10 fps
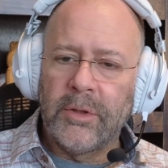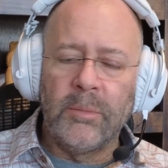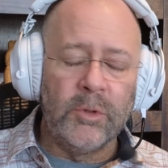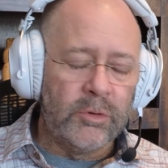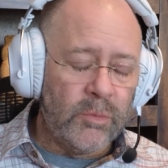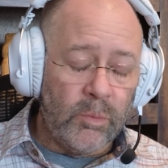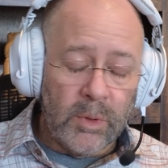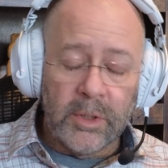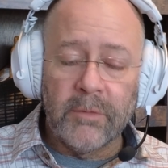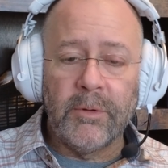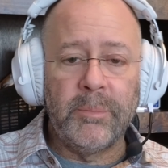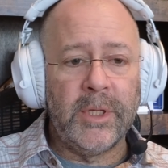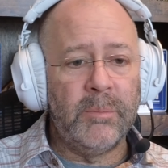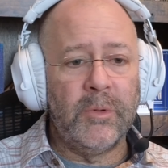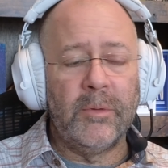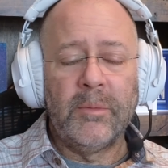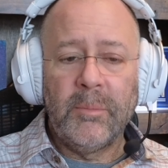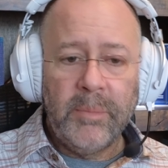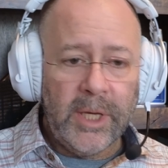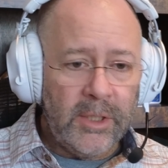most wonderful people
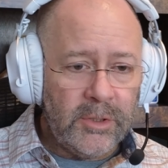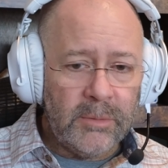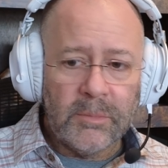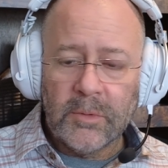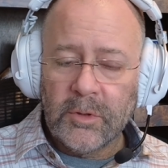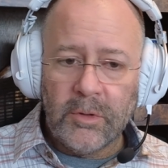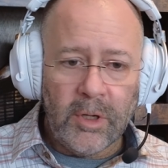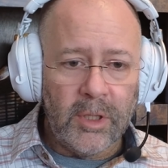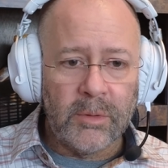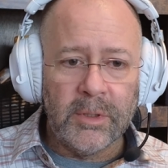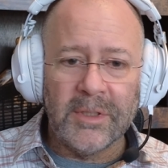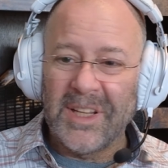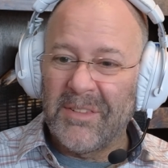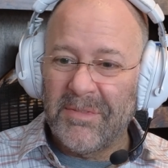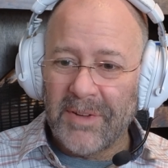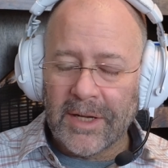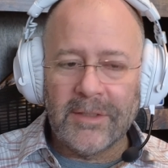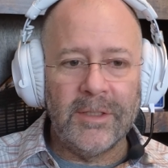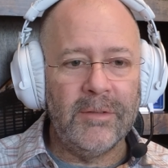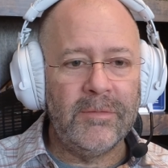patient, tolerant,
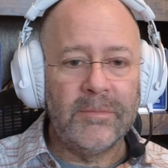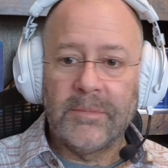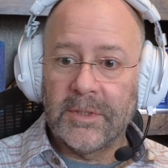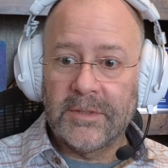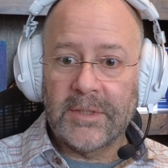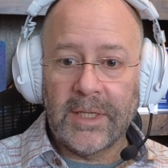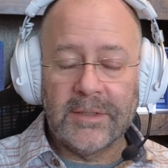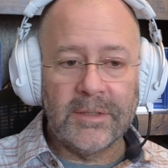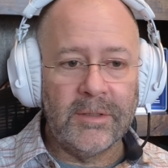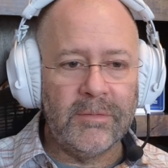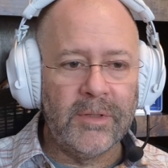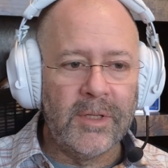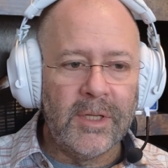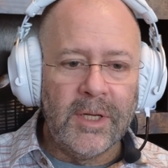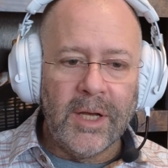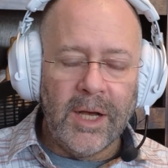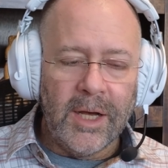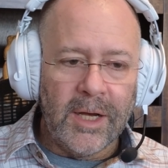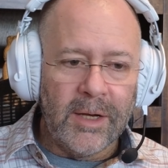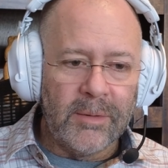effective, decisive,
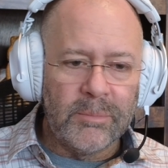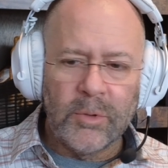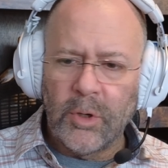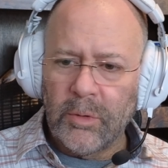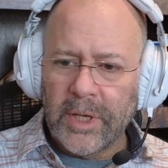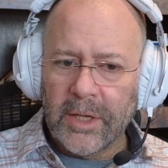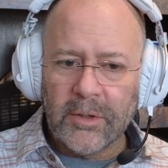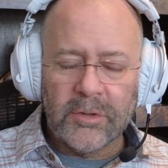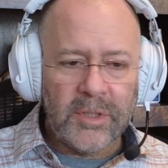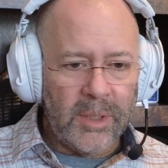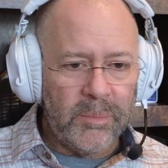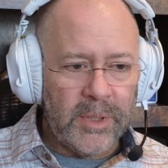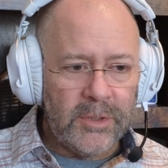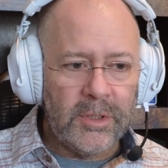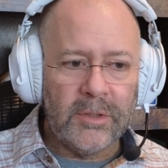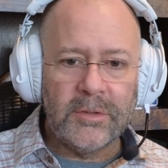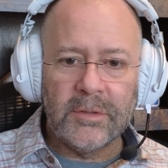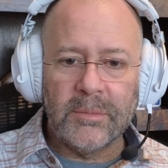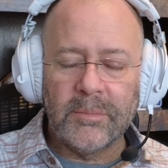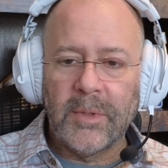uh, go getters, ambitious,
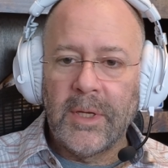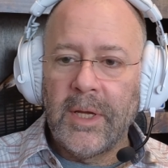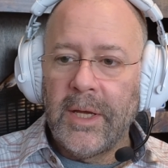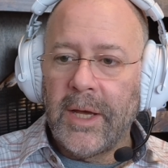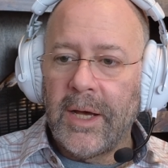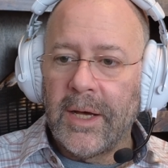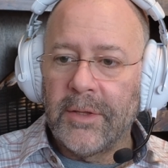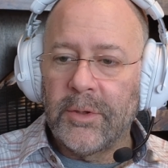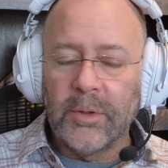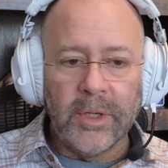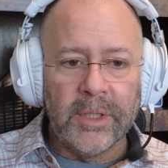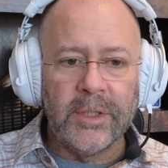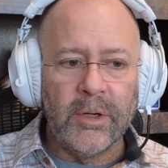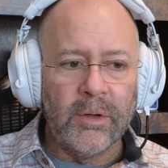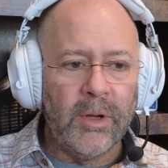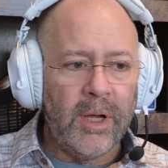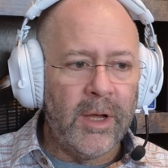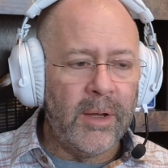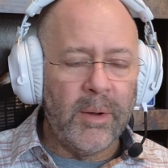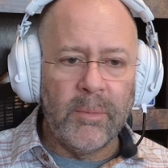uh, th- and they're
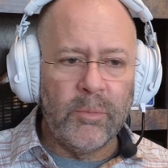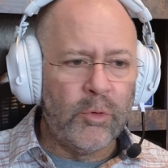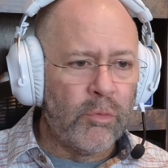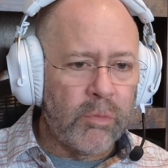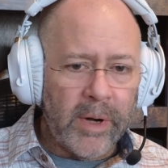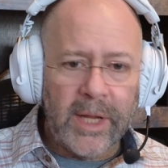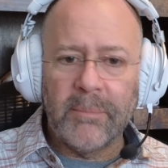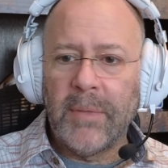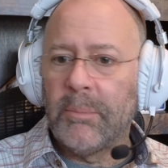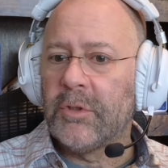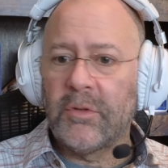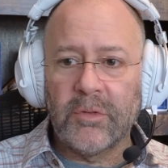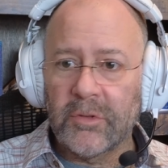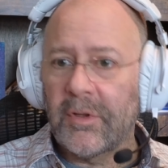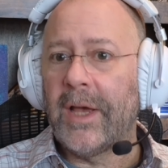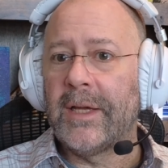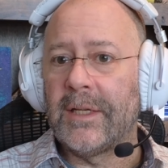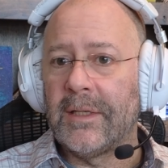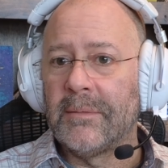uh, great members of society.